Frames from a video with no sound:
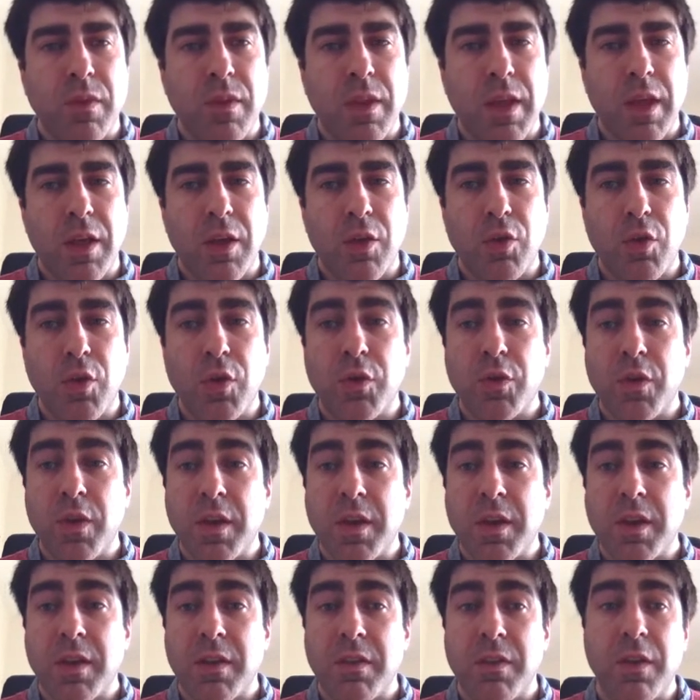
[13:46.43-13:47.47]

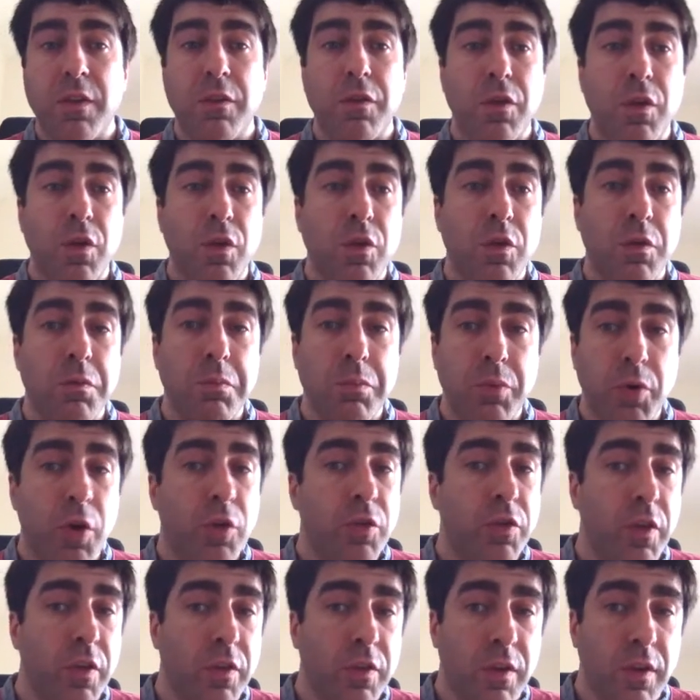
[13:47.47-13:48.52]
Using diffusion
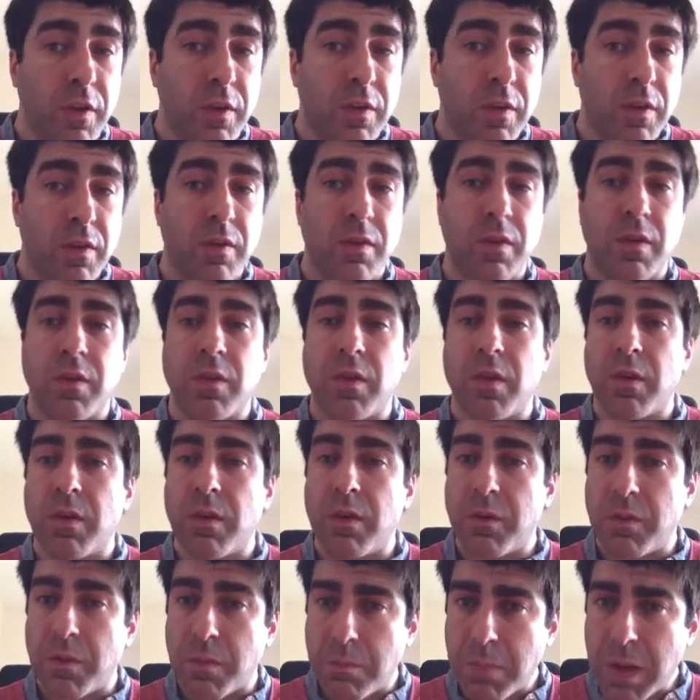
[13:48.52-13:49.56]
processes
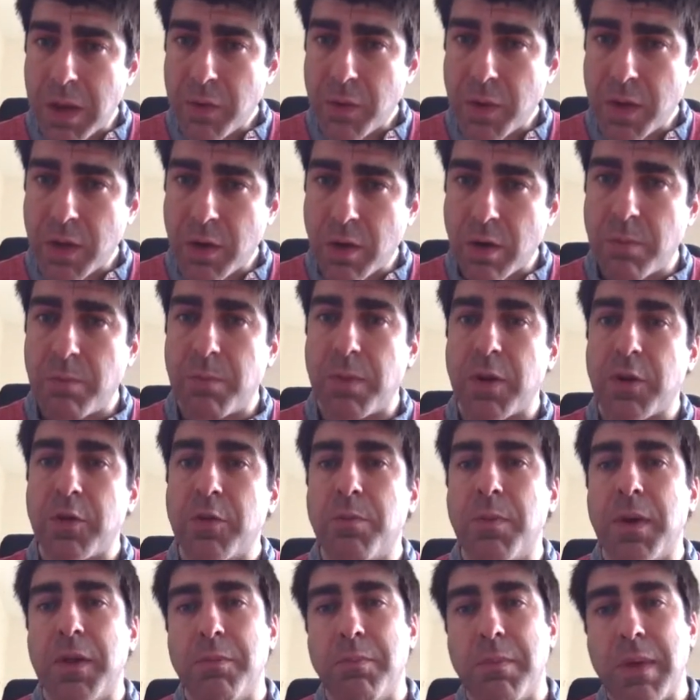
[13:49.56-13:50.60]
is very complex
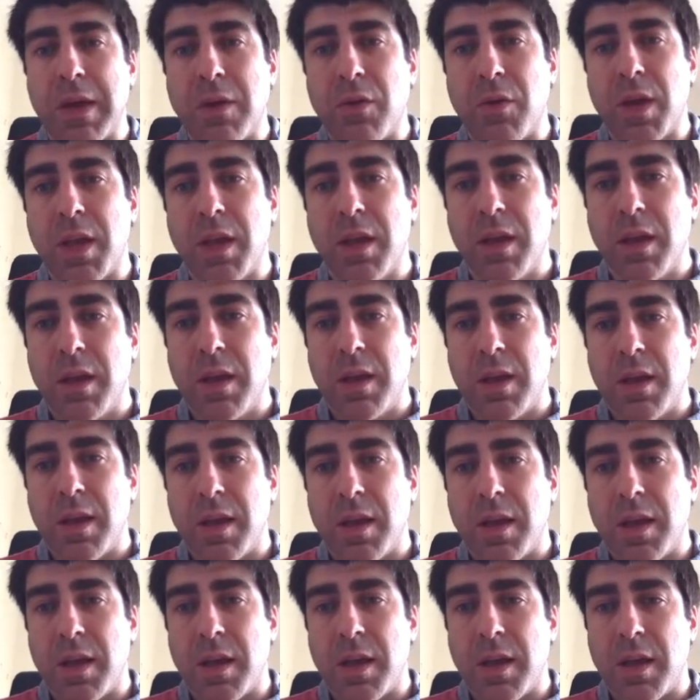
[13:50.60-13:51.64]
but very
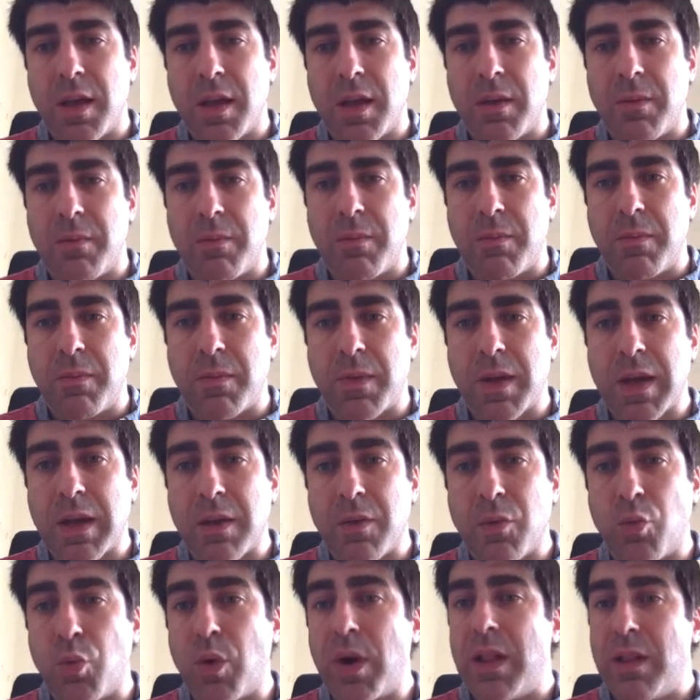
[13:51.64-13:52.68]

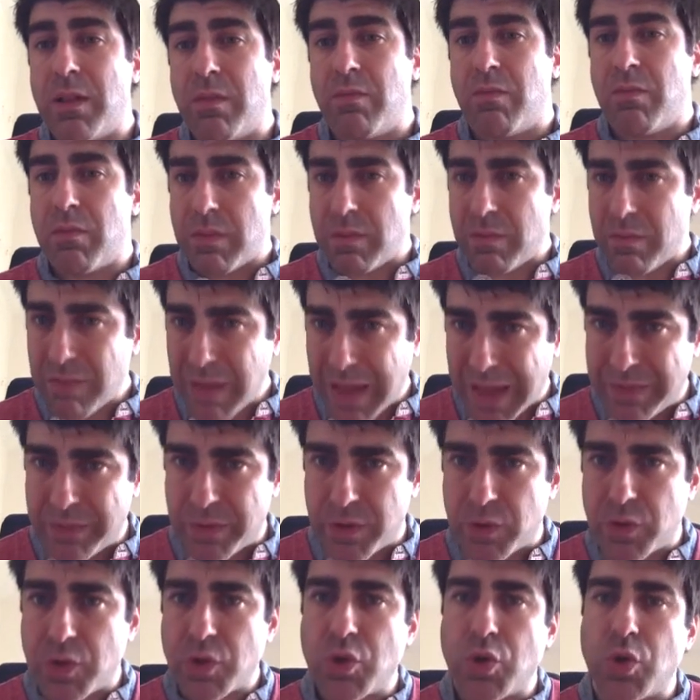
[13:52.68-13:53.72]
well
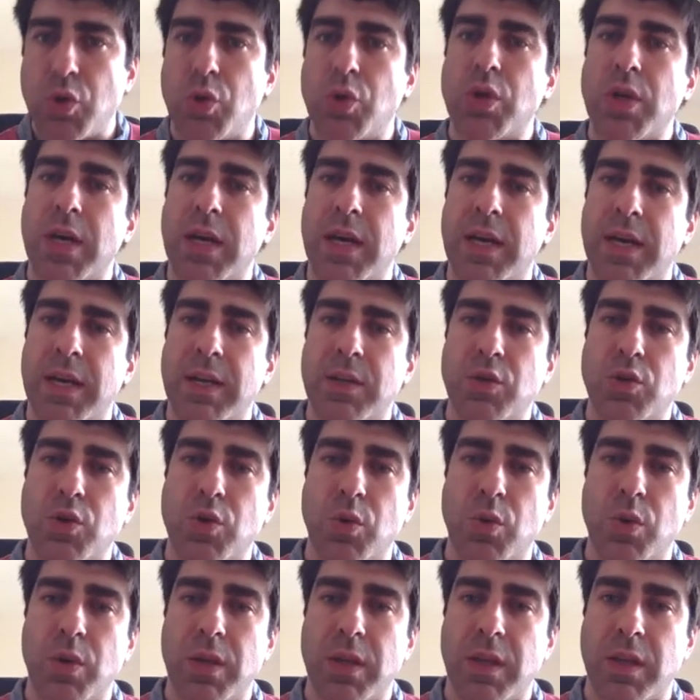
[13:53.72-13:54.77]
understood a
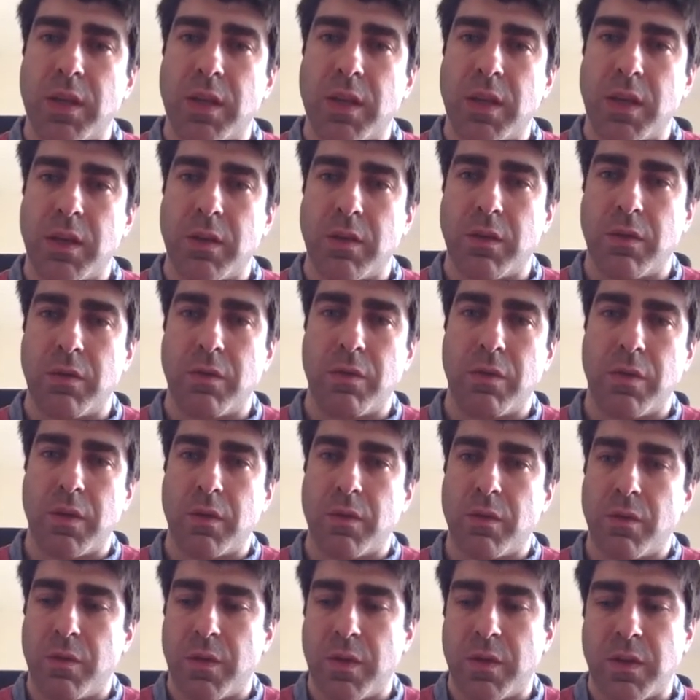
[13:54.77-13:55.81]
tool in the
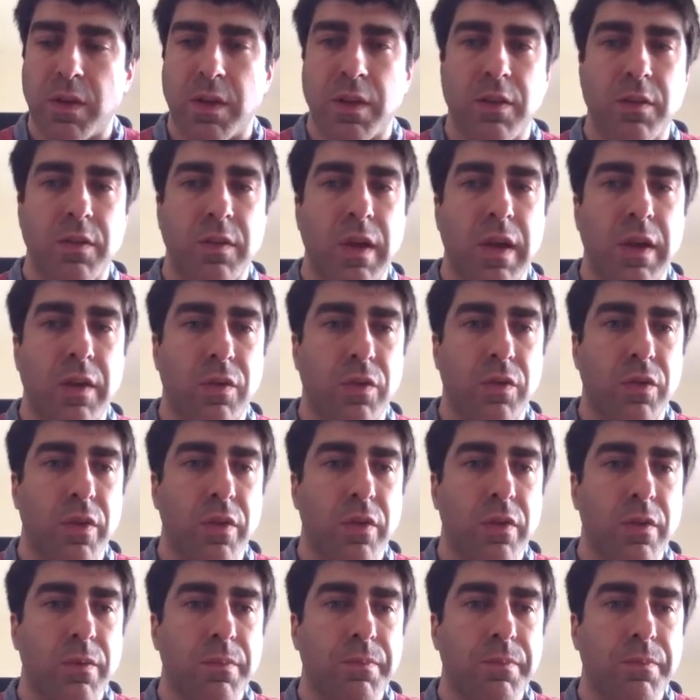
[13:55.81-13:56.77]
physical sciences.